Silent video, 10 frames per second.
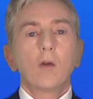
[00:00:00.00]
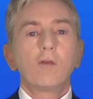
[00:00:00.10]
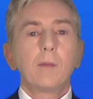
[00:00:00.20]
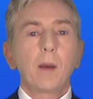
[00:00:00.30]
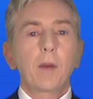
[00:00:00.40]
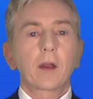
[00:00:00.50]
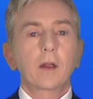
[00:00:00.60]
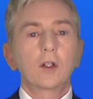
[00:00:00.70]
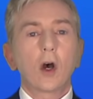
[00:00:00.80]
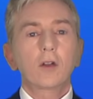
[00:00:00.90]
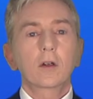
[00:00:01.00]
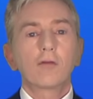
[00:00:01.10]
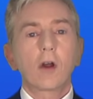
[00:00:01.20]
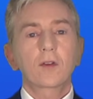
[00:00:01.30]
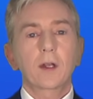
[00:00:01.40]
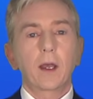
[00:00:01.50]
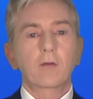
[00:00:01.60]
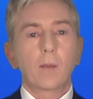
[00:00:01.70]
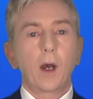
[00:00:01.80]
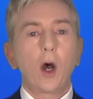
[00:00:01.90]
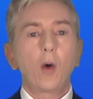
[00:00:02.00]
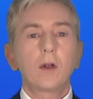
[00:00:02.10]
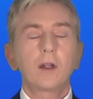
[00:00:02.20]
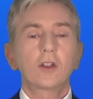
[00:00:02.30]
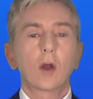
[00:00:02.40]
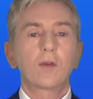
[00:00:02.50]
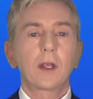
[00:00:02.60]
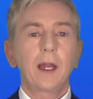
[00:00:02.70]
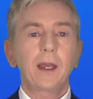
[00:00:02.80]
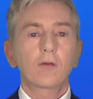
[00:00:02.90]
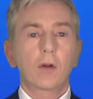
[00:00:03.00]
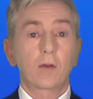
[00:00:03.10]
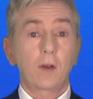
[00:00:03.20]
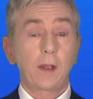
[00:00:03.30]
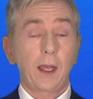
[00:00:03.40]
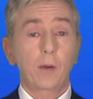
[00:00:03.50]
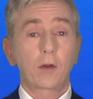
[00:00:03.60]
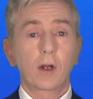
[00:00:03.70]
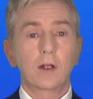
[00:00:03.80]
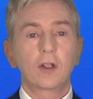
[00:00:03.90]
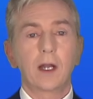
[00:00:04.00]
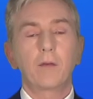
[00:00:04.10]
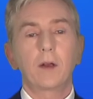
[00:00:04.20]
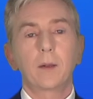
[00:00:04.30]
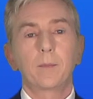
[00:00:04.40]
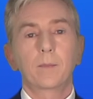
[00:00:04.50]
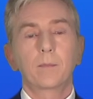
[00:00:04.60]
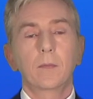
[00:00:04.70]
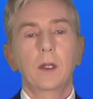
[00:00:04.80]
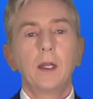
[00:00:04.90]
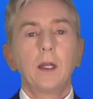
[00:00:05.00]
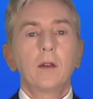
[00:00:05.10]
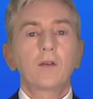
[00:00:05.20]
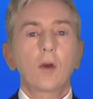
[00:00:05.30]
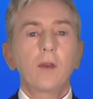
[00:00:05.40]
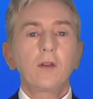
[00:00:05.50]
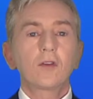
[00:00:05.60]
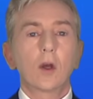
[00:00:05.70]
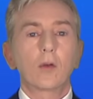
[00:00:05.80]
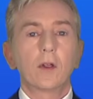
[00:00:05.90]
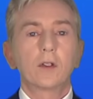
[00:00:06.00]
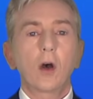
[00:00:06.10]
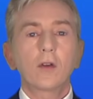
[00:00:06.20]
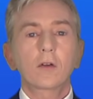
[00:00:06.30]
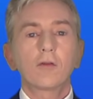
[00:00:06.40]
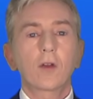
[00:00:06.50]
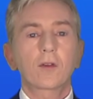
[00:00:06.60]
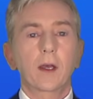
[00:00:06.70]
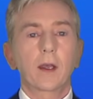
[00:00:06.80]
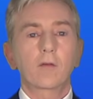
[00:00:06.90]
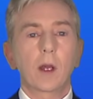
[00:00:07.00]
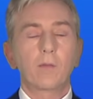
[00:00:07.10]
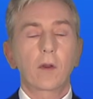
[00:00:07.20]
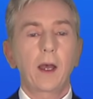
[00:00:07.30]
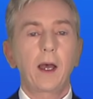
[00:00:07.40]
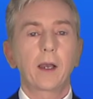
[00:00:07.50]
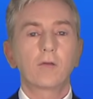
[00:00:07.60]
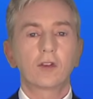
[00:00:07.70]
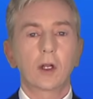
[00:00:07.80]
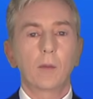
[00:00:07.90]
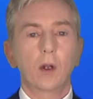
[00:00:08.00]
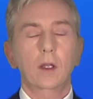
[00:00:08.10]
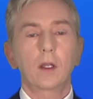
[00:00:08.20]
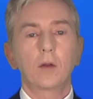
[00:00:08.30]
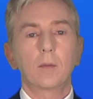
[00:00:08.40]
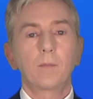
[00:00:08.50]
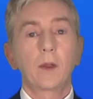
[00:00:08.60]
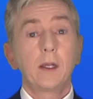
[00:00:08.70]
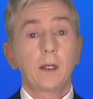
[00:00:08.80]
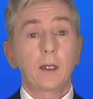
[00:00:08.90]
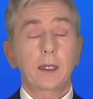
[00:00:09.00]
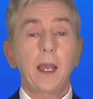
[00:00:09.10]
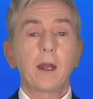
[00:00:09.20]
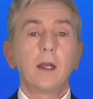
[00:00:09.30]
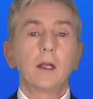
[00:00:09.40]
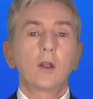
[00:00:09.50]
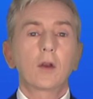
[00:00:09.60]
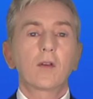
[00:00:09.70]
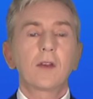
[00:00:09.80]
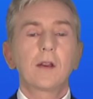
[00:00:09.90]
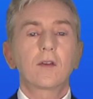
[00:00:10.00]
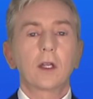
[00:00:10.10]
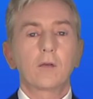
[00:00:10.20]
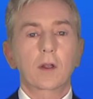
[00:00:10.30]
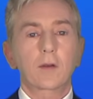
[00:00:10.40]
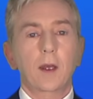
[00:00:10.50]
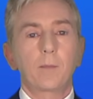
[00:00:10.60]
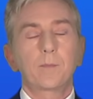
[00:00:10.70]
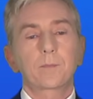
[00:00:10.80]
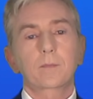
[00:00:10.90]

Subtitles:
Remember that a dot and cross diagram only shows the electrons in the outer energy level. So this shows the dot and cross diagram for the hydrogen molecule. And again, you could see this in your exam.